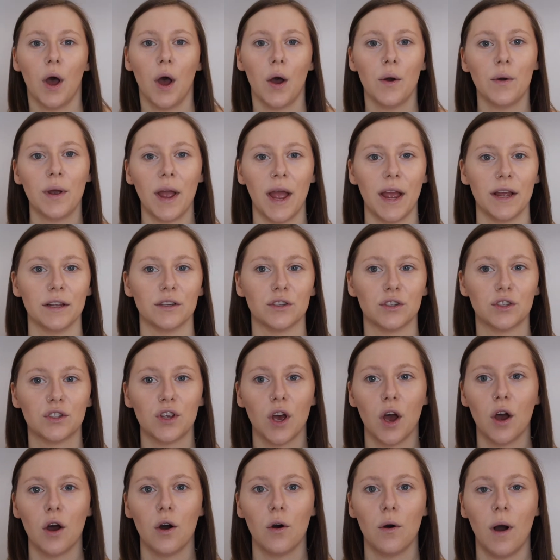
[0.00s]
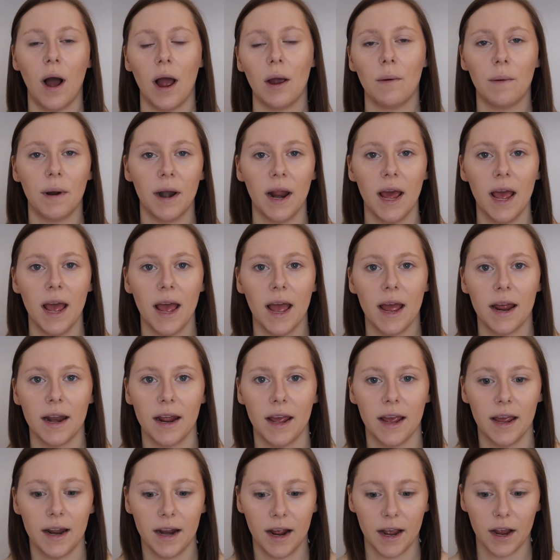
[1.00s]
Okay, so I went
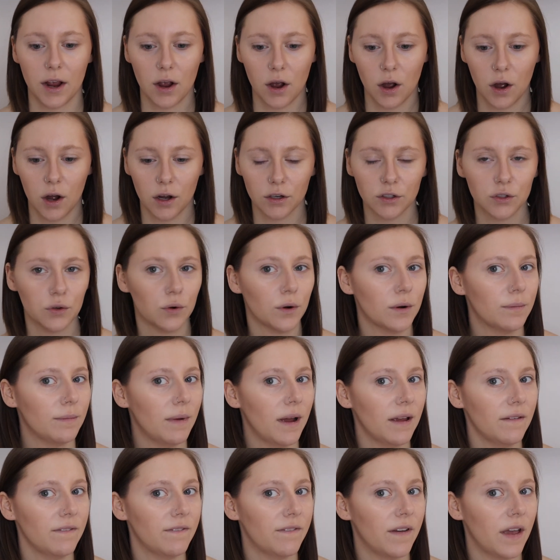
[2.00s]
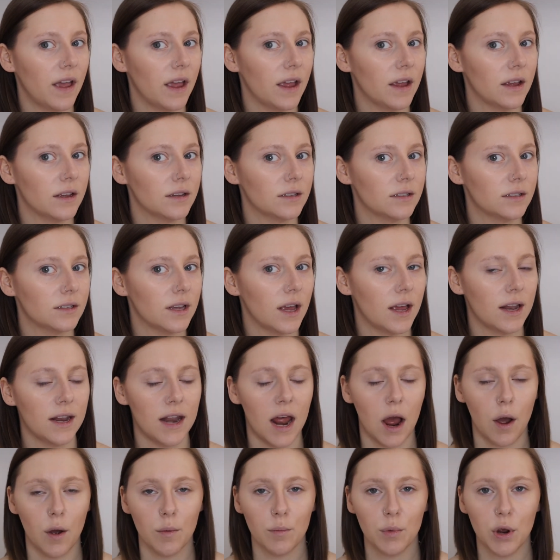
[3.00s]
ahead and I contoured my face, and
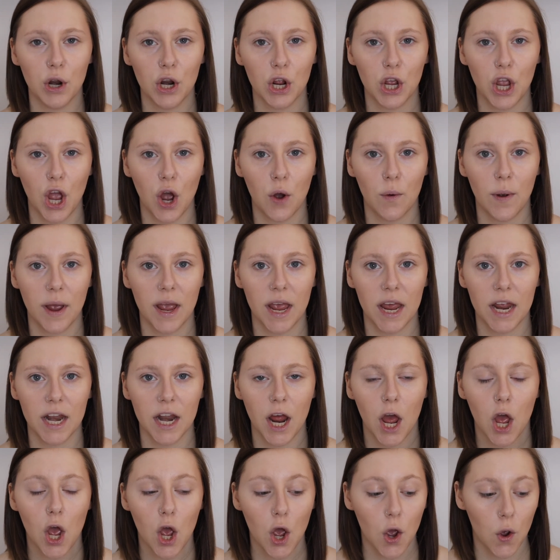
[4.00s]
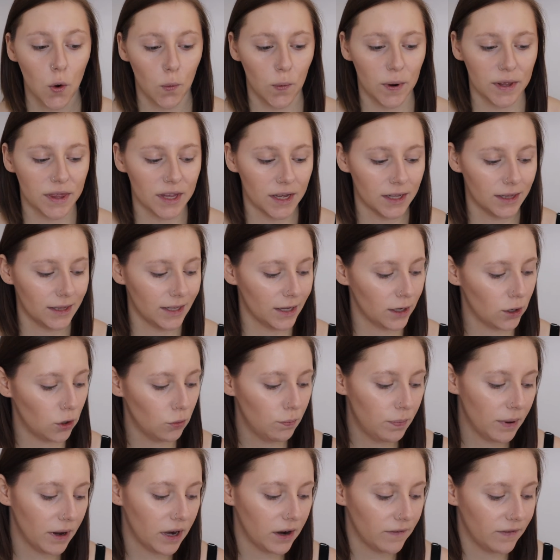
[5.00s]
now I'm going to go in with a
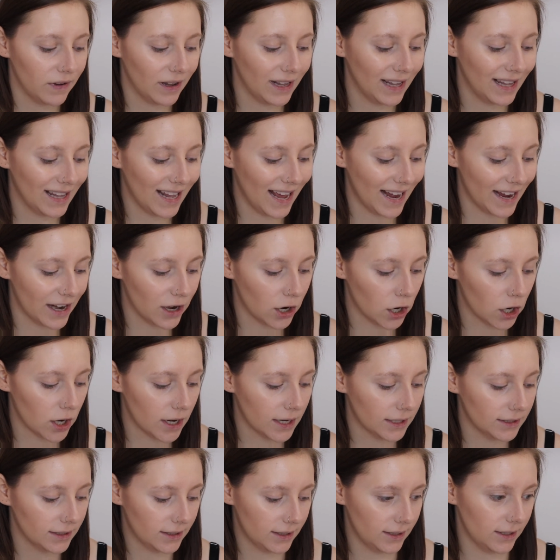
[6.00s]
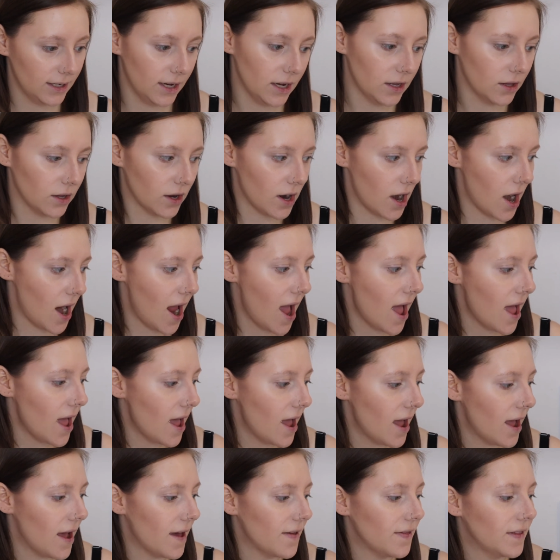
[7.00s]
little bit of a lighter concealer.
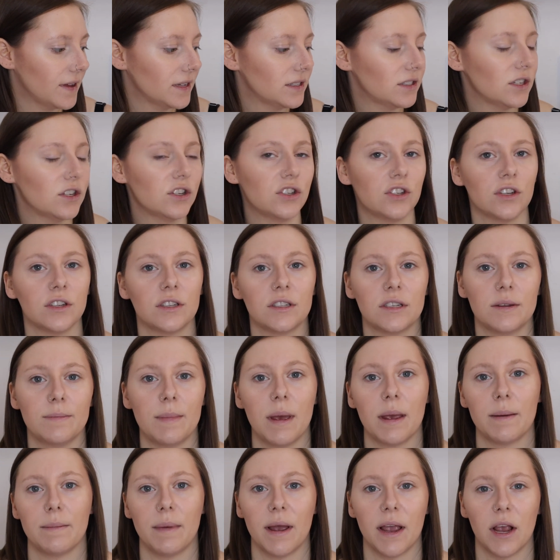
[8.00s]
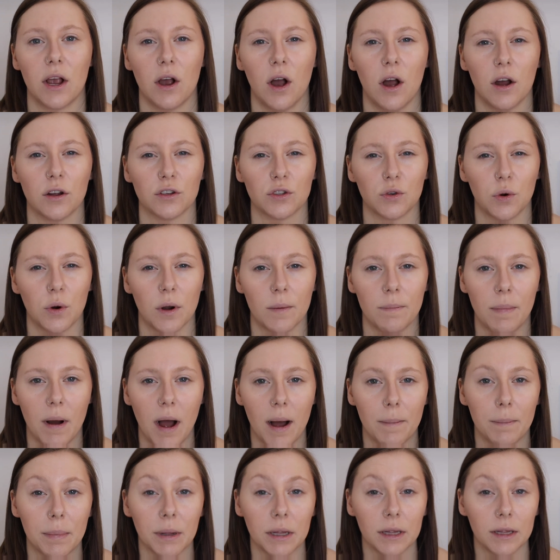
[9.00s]
And this is just to make my contour
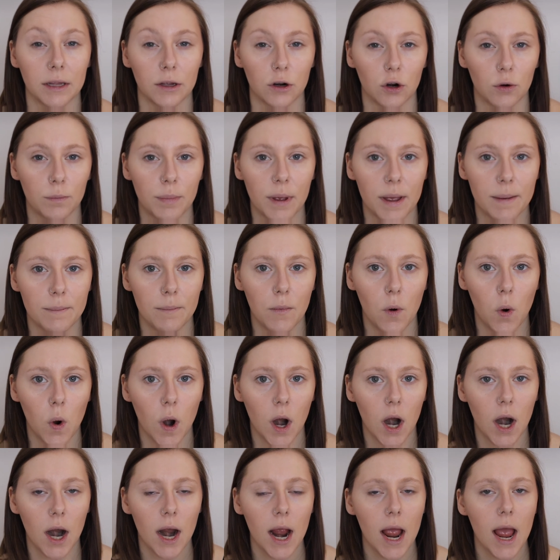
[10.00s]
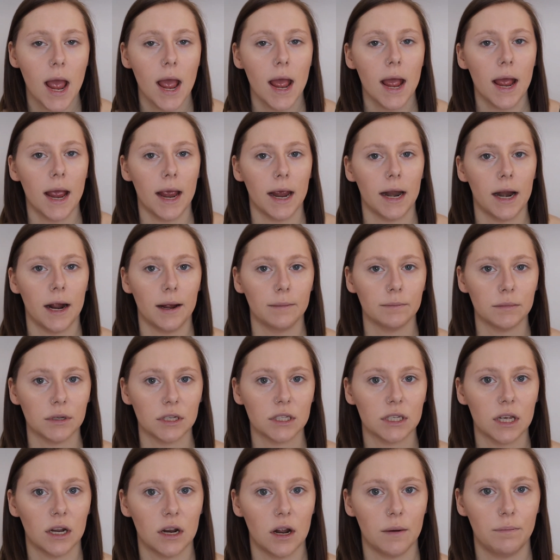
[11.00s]
pop a little bit more. And I'm
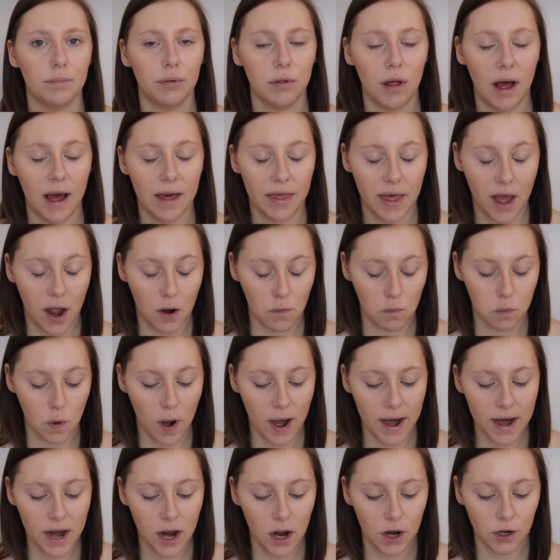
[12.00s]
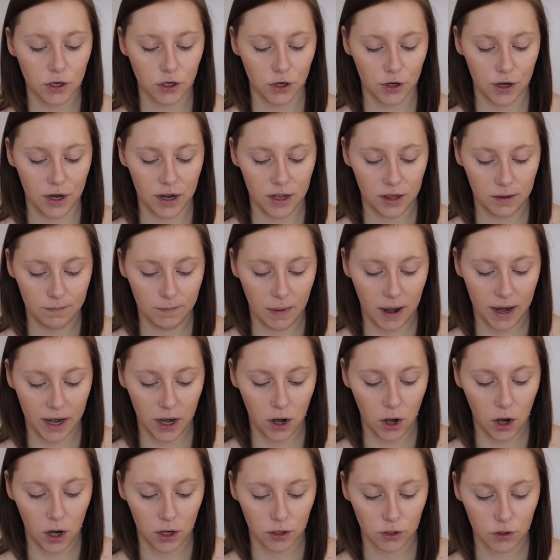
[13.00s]
just going to apply that right underneath my
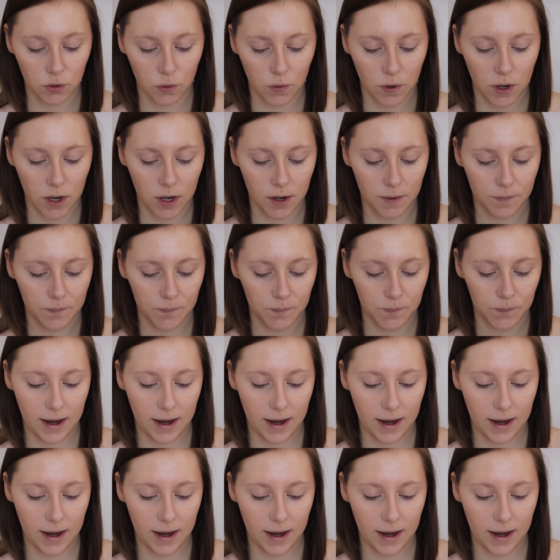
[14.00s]
contour.